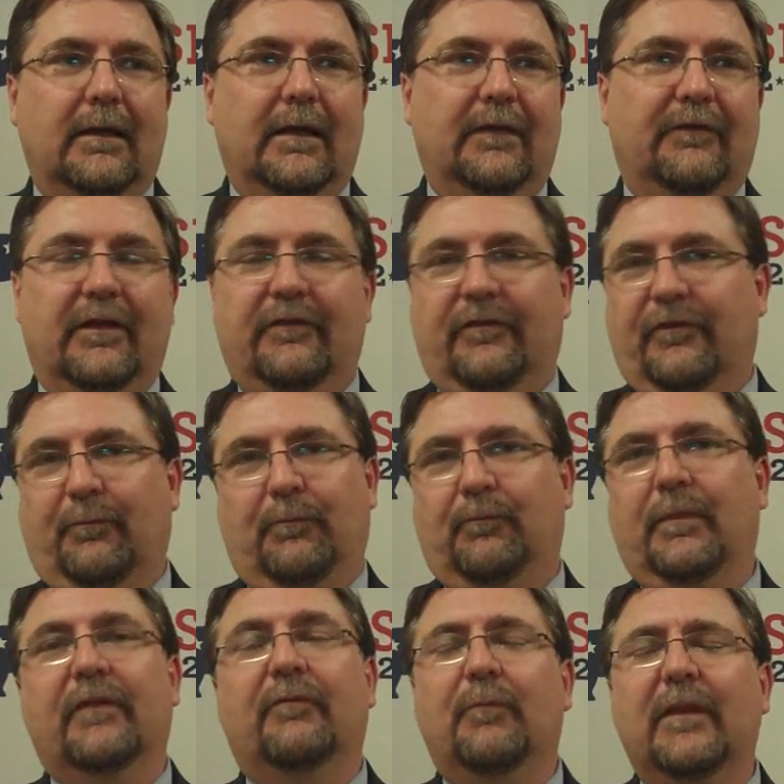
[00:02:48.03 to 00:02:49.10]

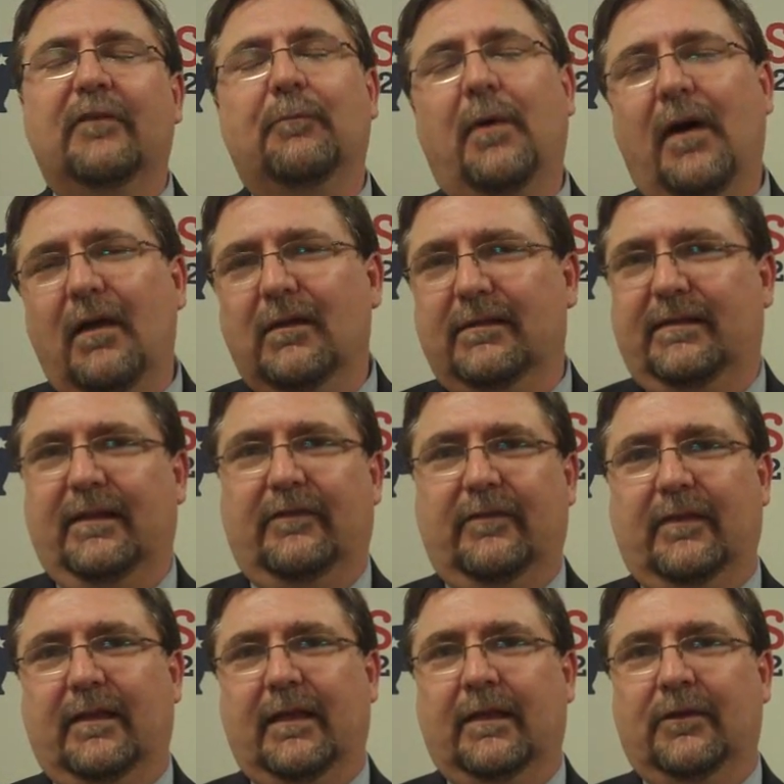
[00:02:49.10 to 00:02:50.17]
It's politics
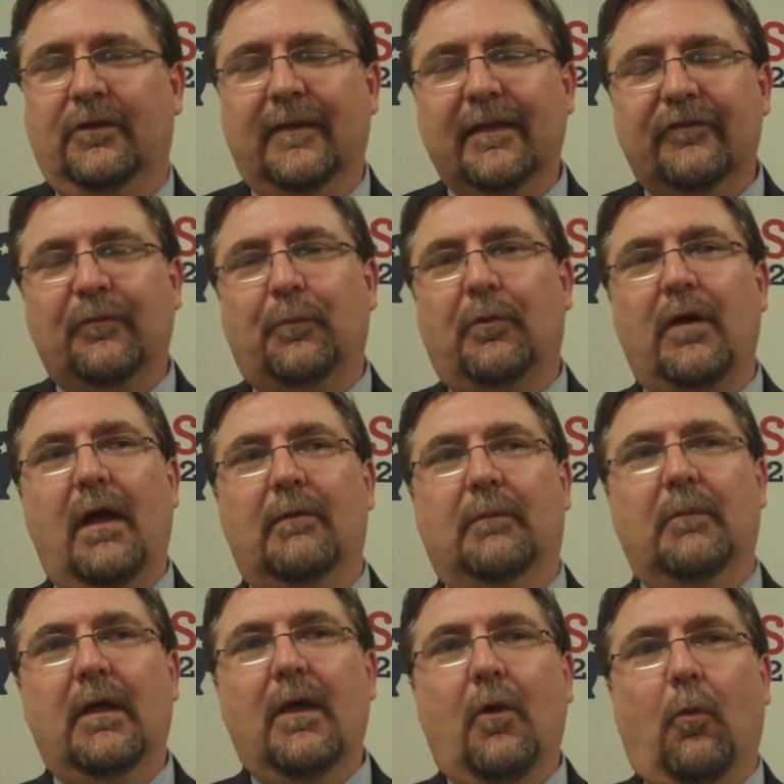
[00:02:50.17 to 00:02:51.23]
again. That's the
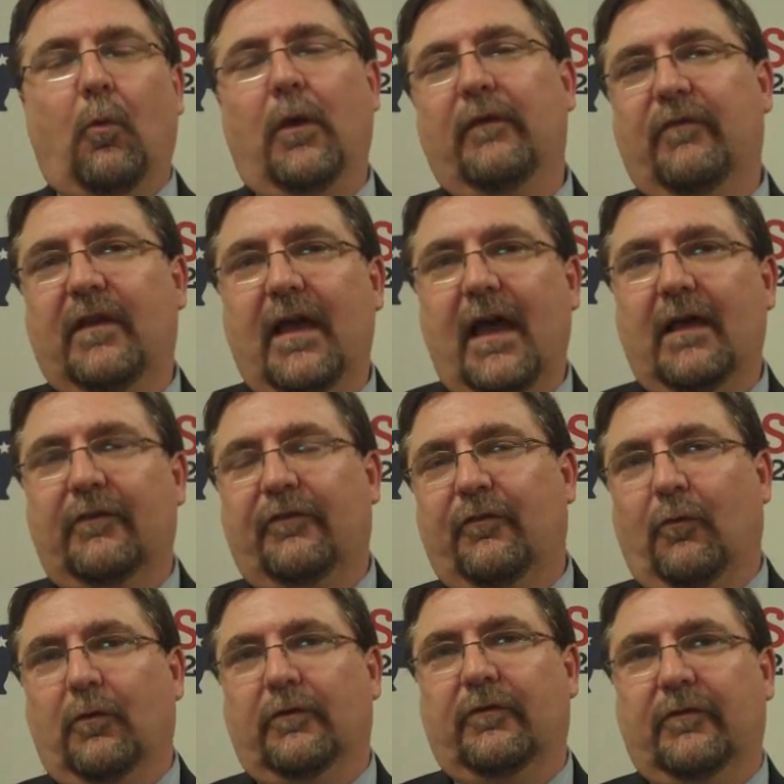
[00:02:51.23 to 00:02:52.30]
problem. We've got
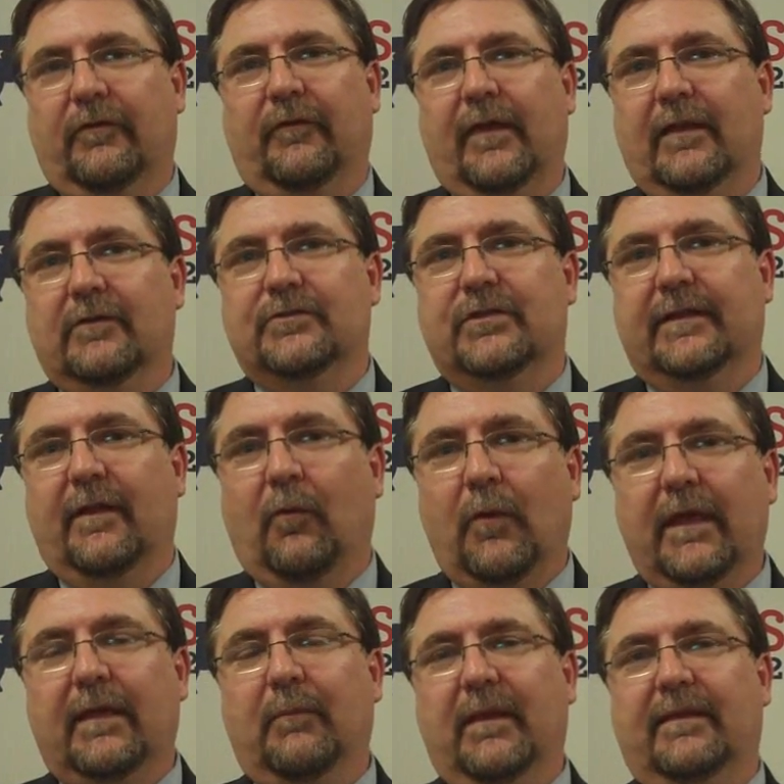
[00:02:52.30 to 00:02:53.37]
sources of energy that
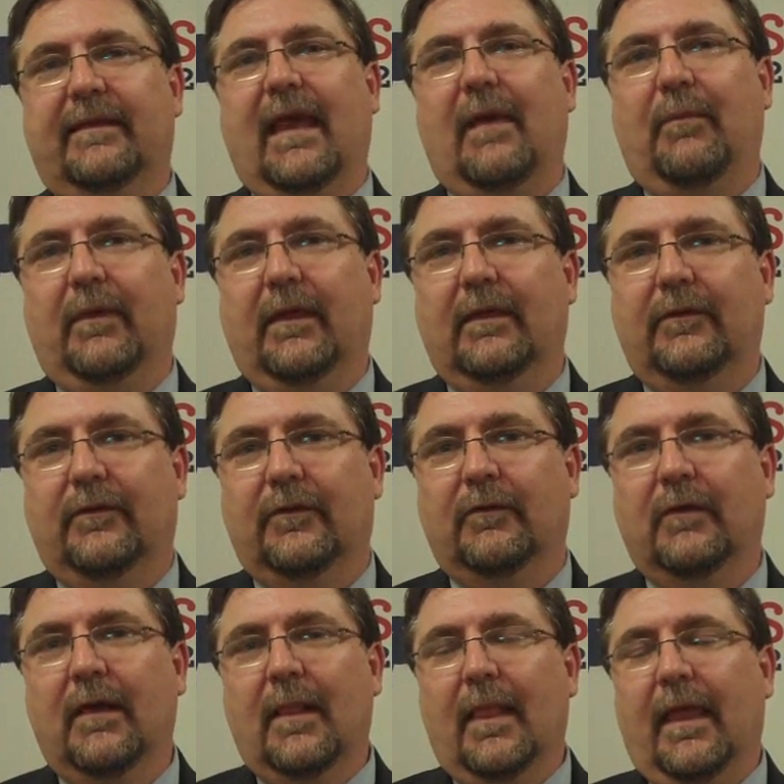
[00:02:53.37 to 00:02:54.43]
we can be tapping into,
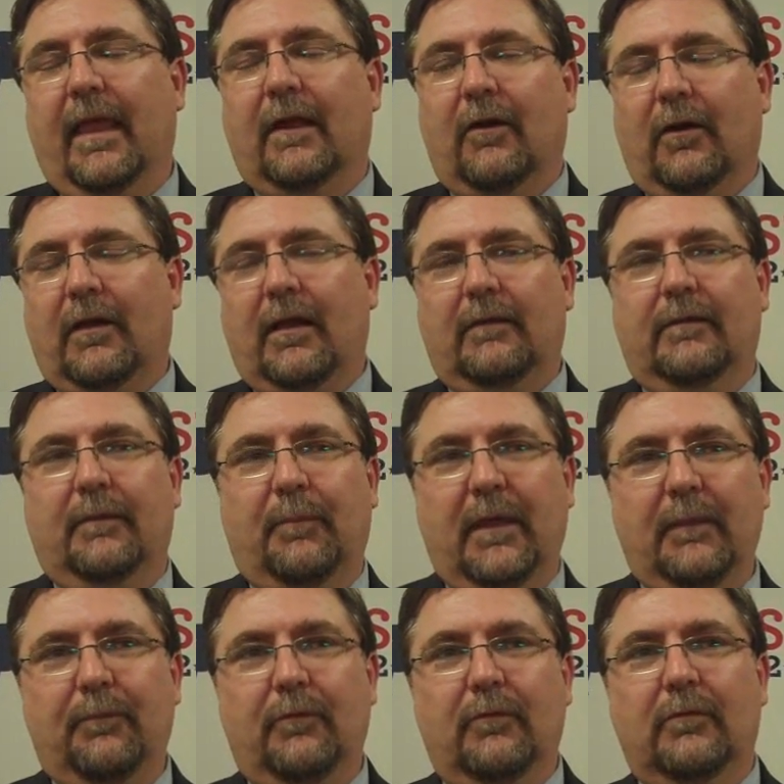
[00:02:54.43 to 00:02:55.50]
and the
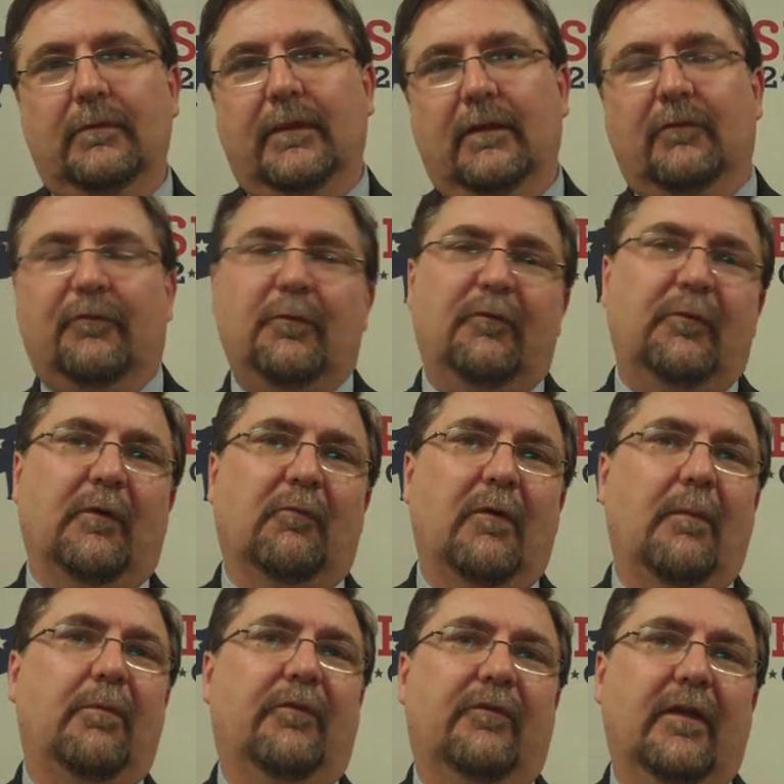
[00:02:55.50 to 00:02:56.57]
people that are supposed to be
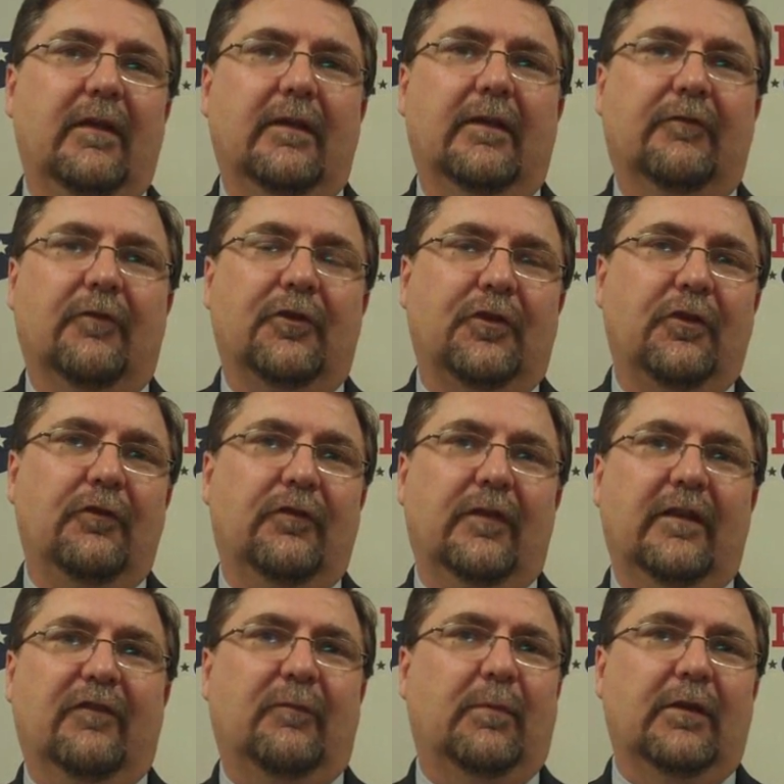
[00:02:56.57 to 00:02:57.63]
representing this are
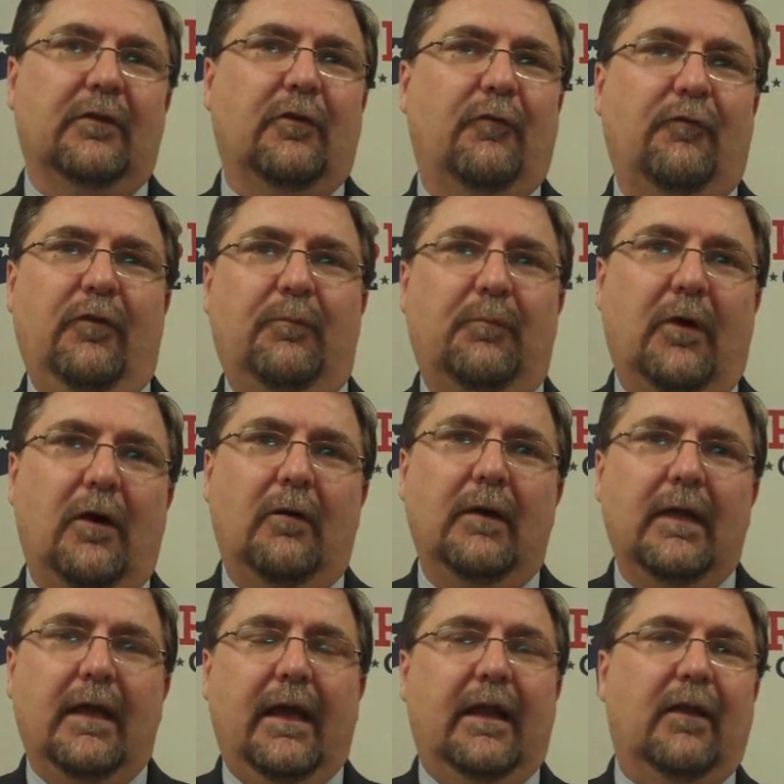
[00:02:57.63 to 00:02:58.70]
using it as political football,
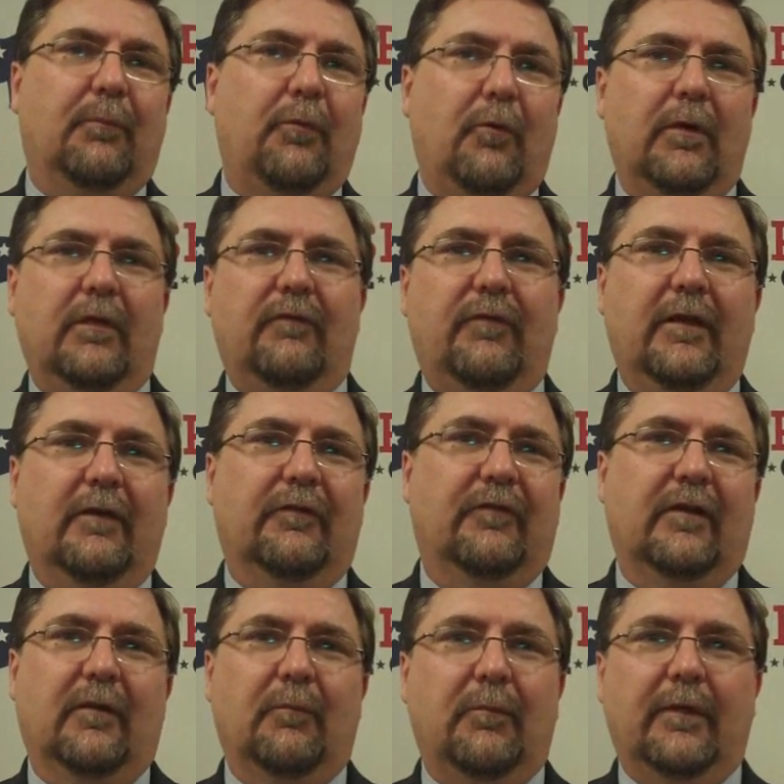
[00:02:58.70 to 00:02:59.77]
and they're pointing fingers
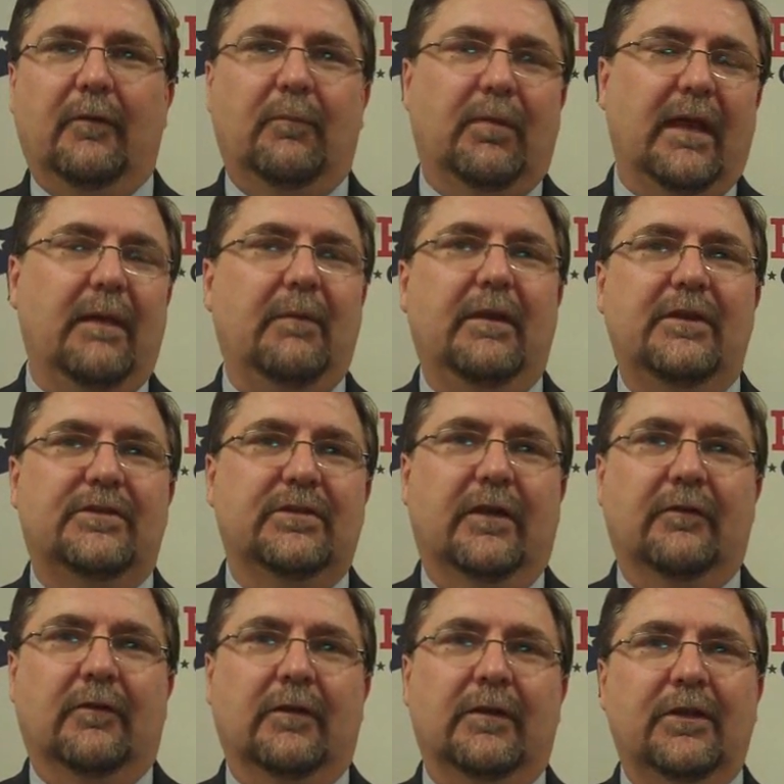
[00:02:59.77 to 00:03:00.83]
and they're blaming each
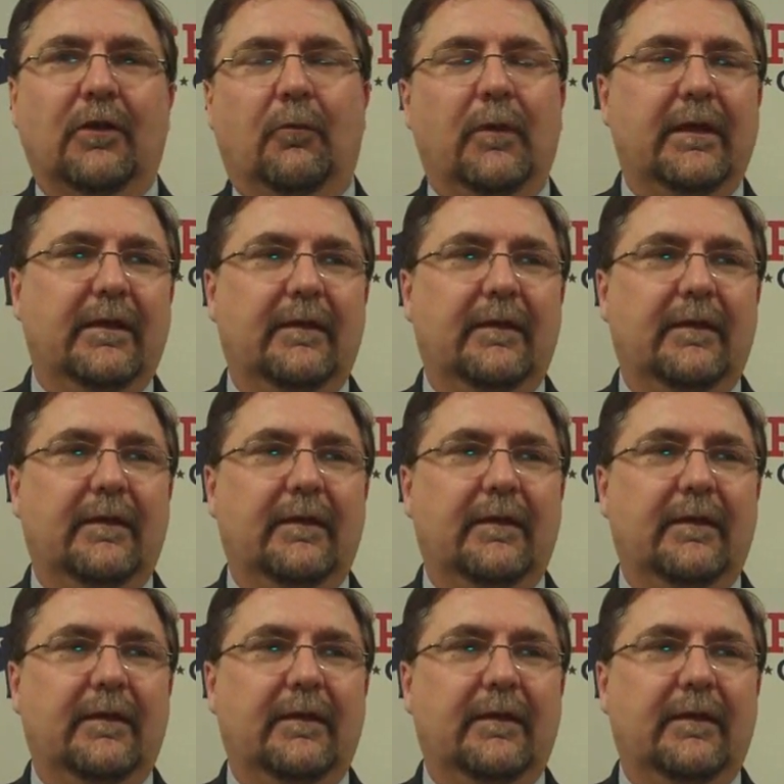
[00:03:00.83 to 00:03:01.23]
other. We